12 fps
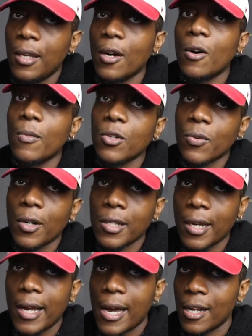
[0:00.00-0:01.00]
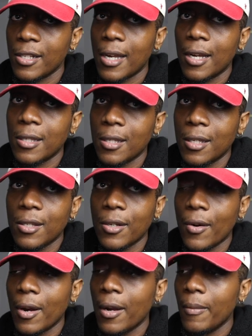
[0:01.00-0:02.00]
It almost works like hashtags in
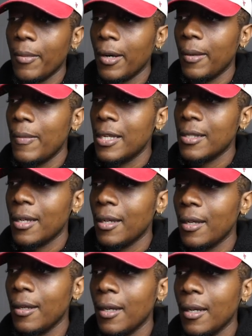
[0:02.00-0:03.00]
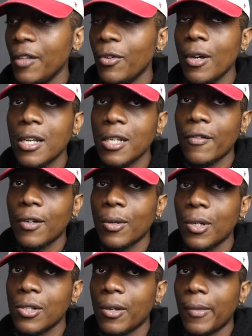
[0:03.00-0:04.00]
Instagram, but basically, if you guys ever
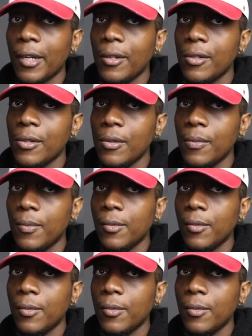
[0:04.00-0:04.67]
notice on my YouTube